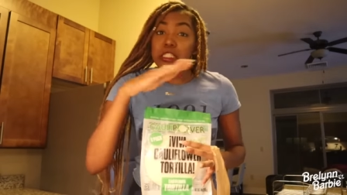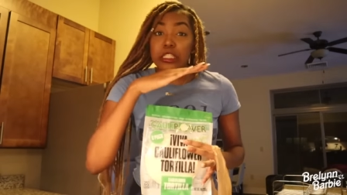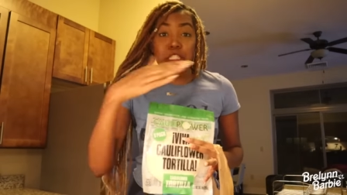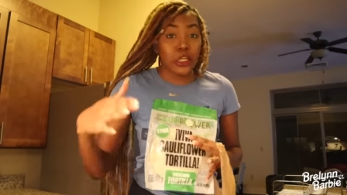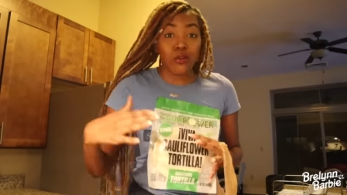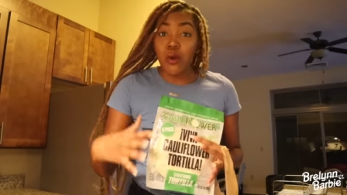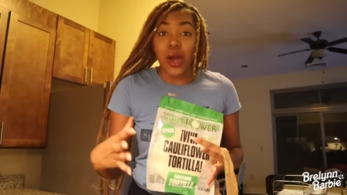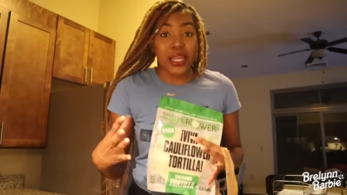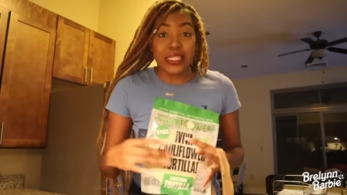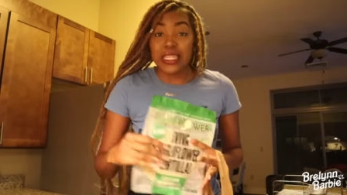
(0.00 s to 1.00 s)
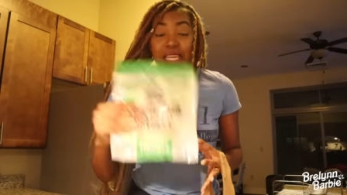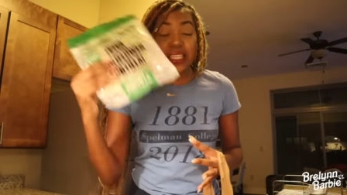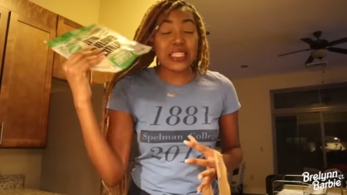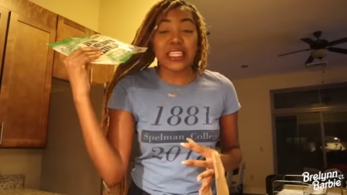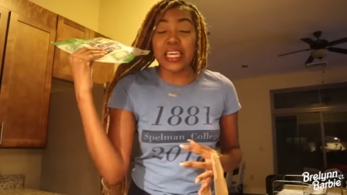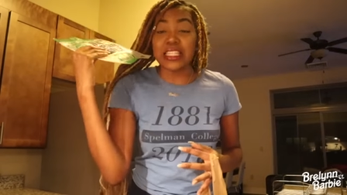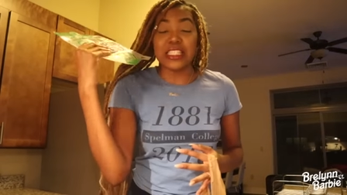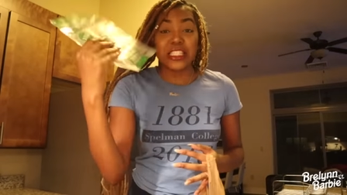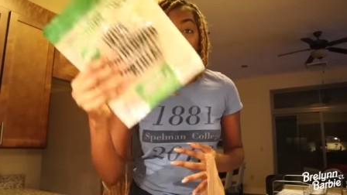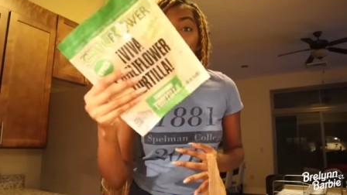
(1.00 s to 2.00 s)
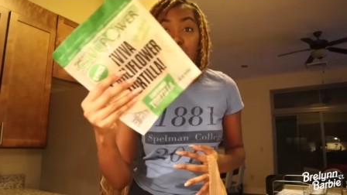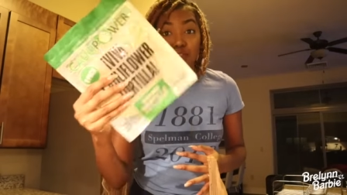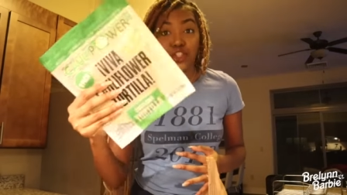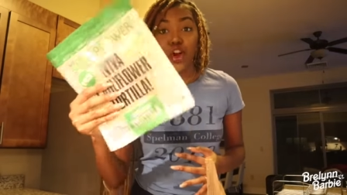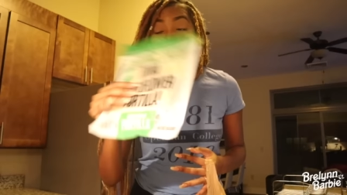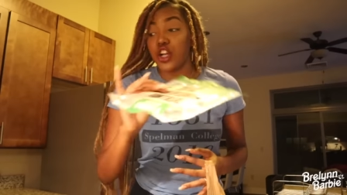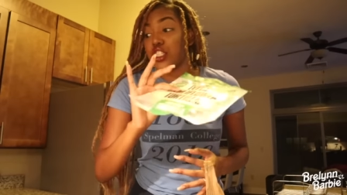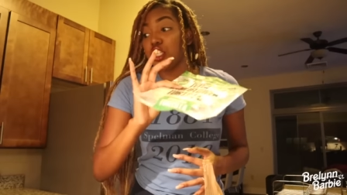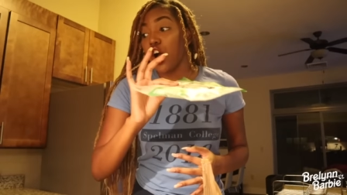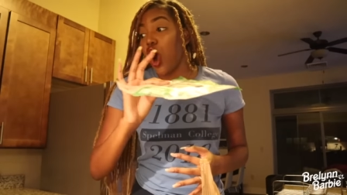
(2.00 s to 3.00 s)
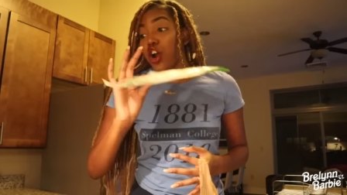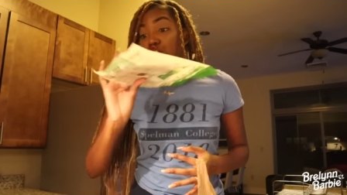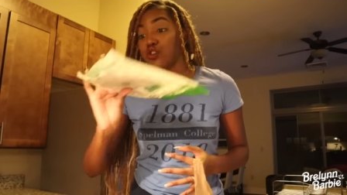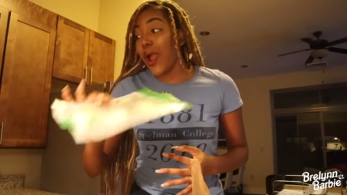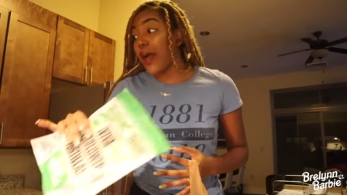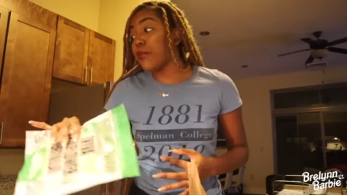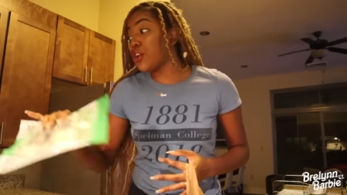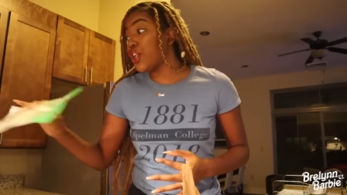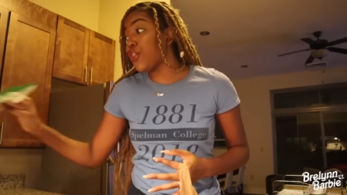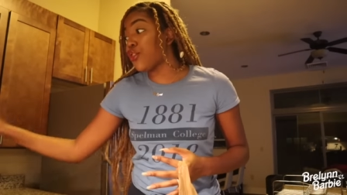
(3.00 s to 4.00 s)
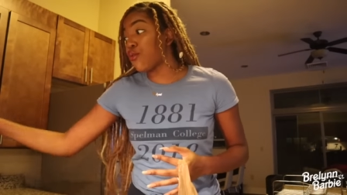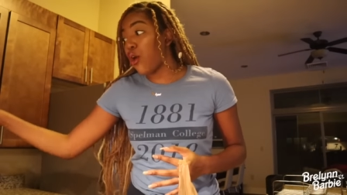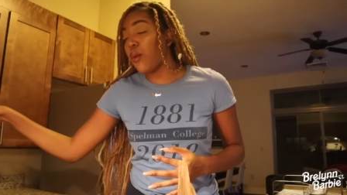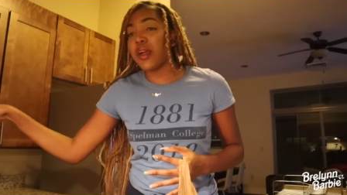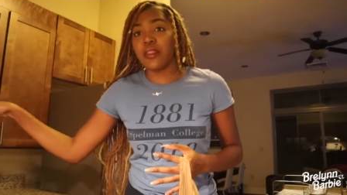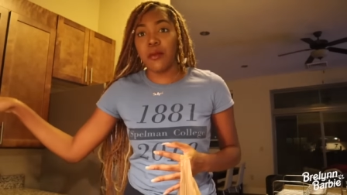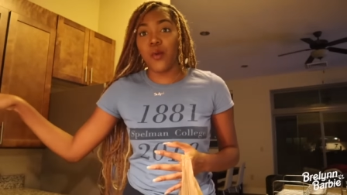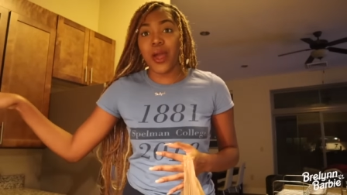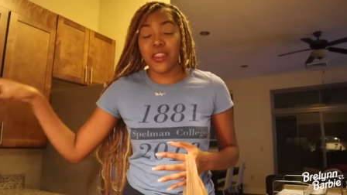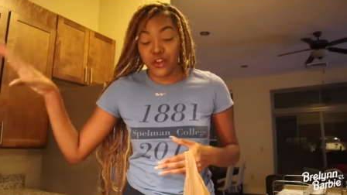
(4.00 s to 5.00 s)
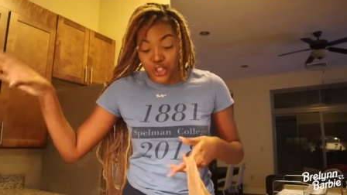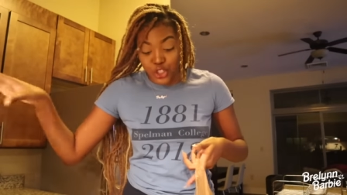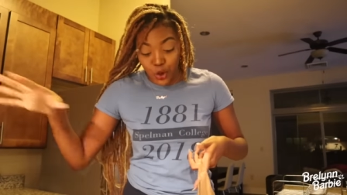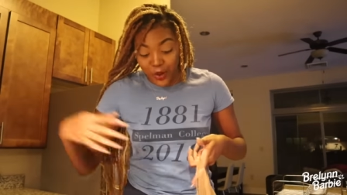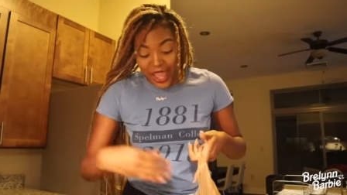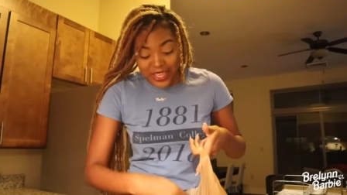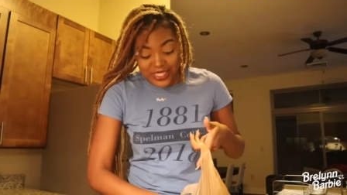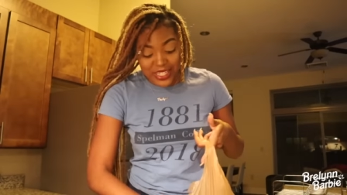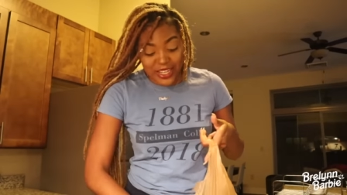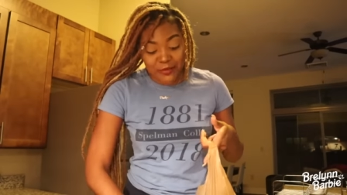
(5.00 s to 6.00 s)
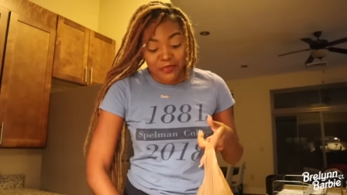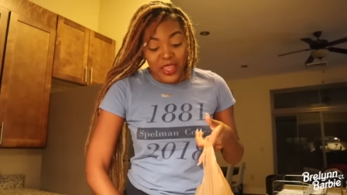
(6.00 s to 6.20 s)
0 out of 10. These get 0 stars. These are I'm literally throwing them away. They're so nasty.